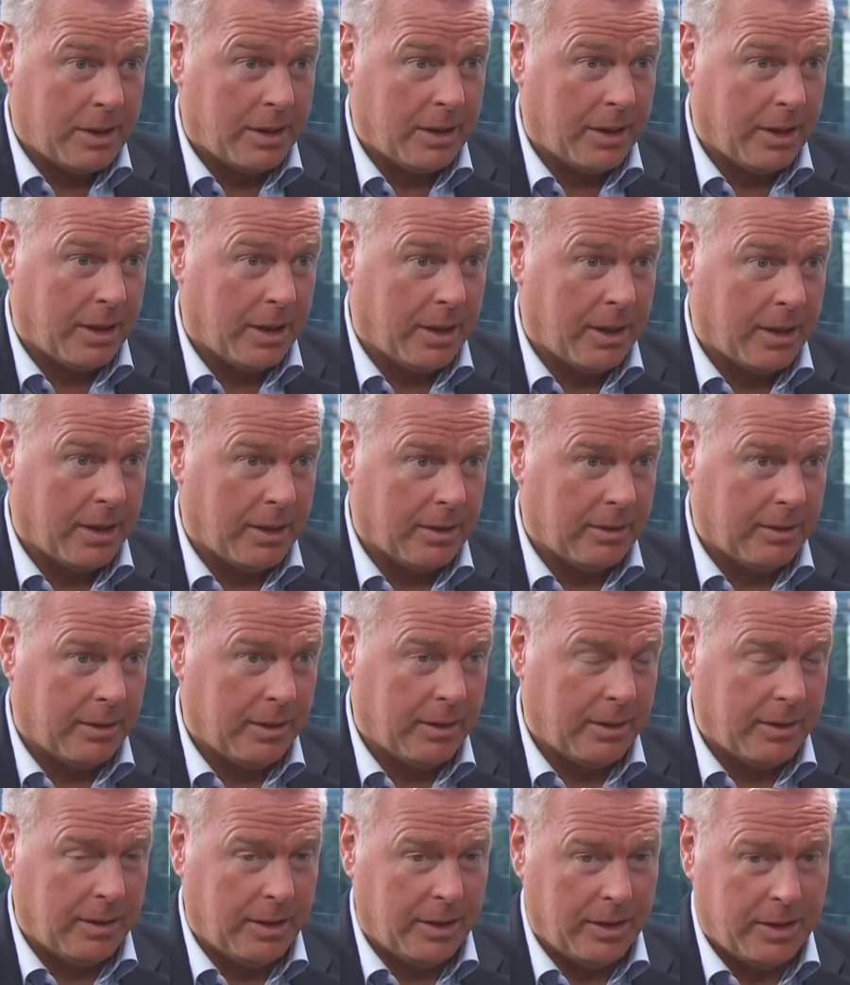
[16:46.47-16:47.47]

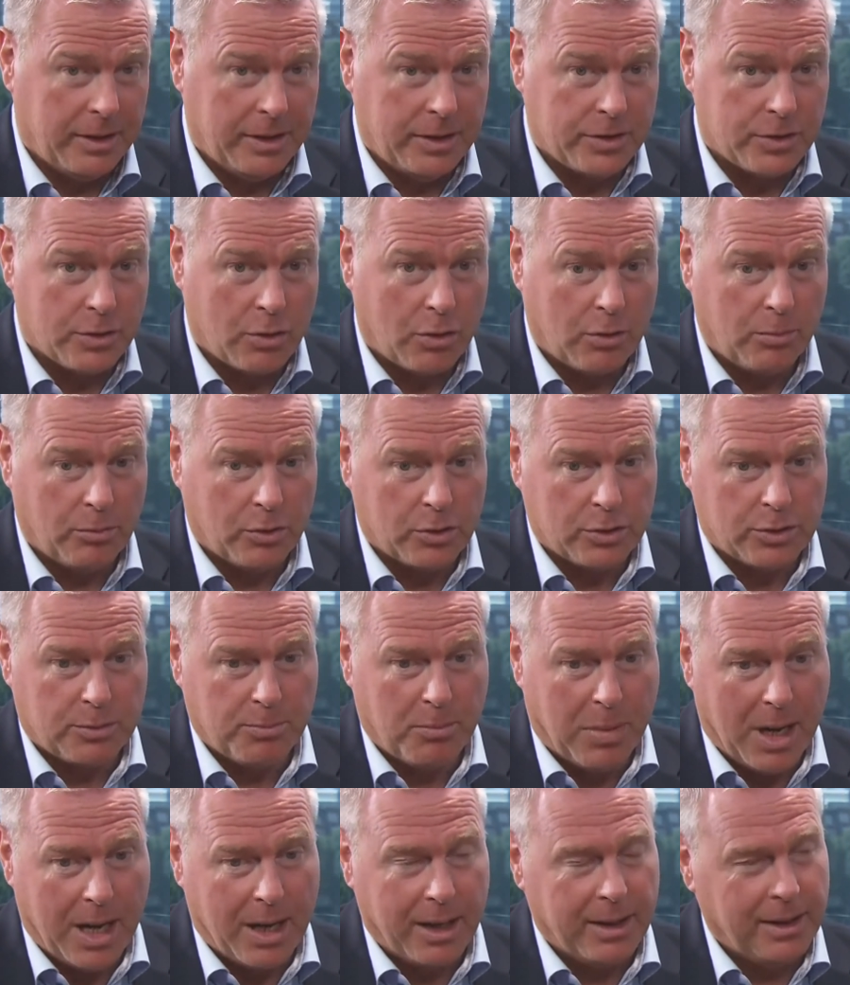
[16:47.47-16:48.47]
It is almost
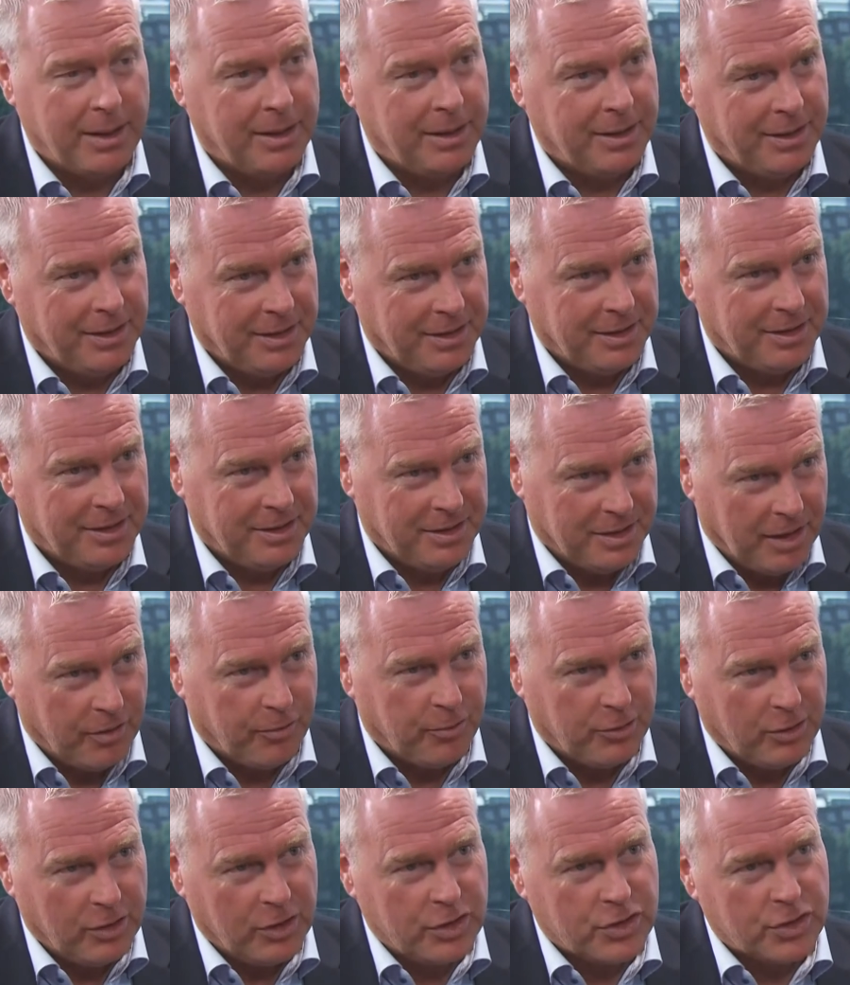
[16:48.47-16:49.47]
by
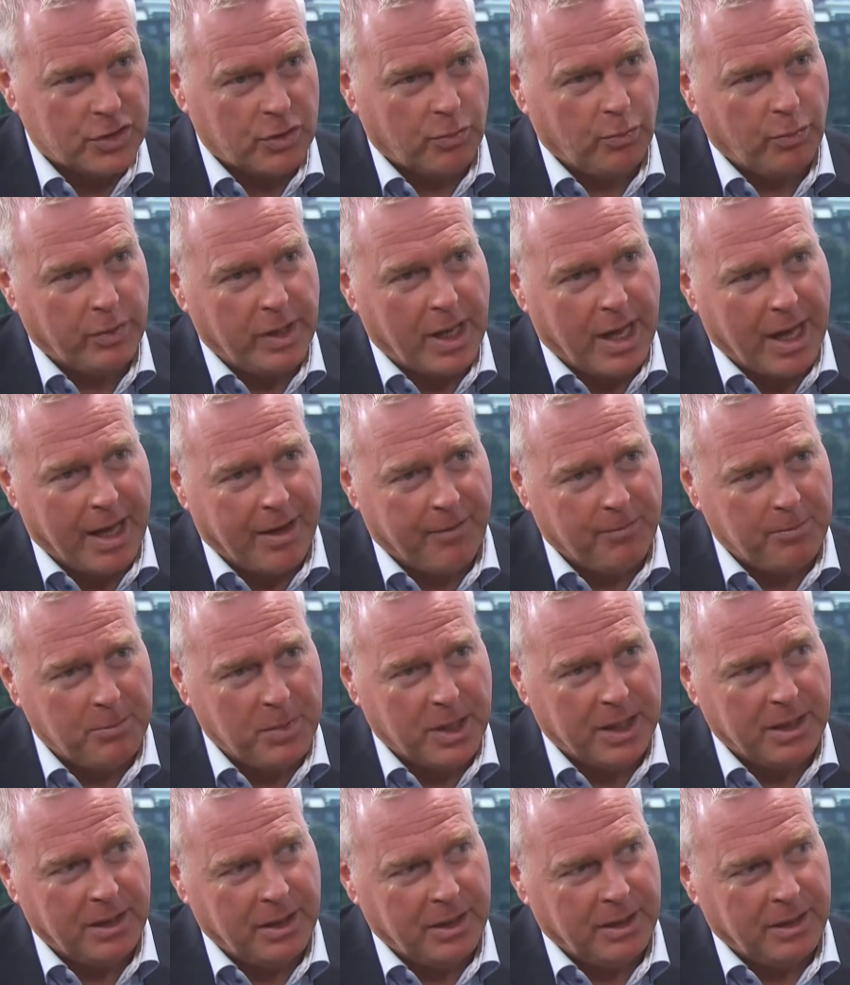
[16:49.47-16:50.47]
definition, we have
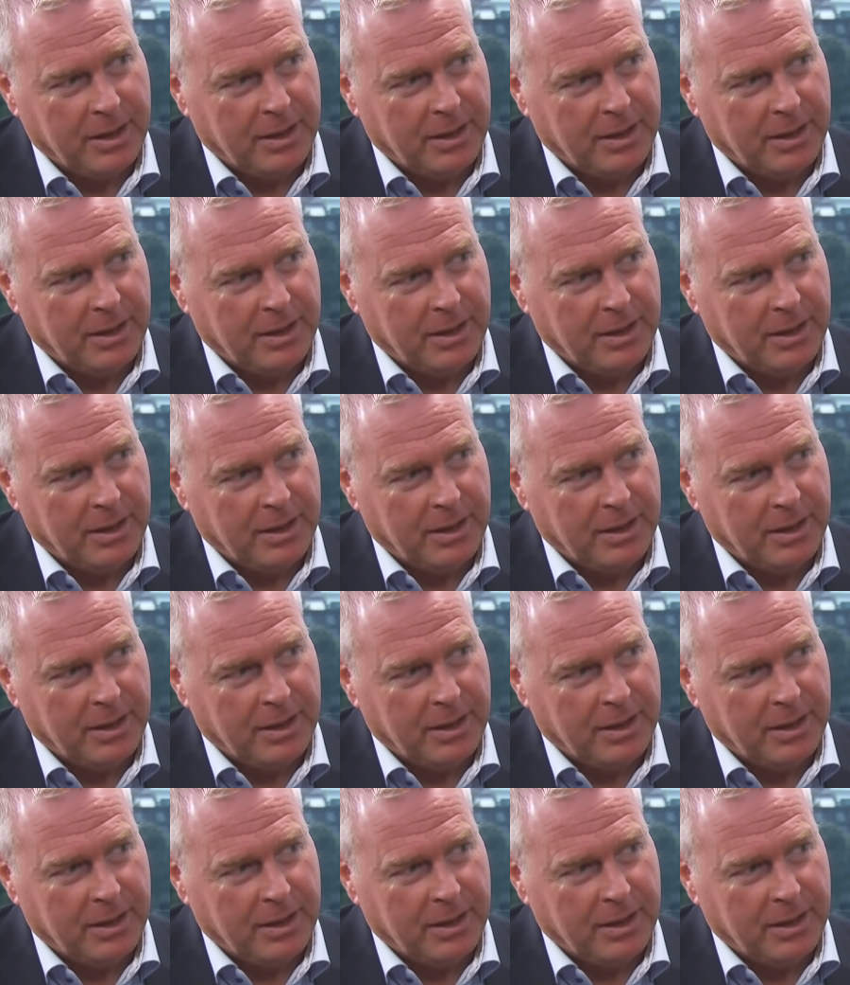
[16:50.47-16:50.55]
been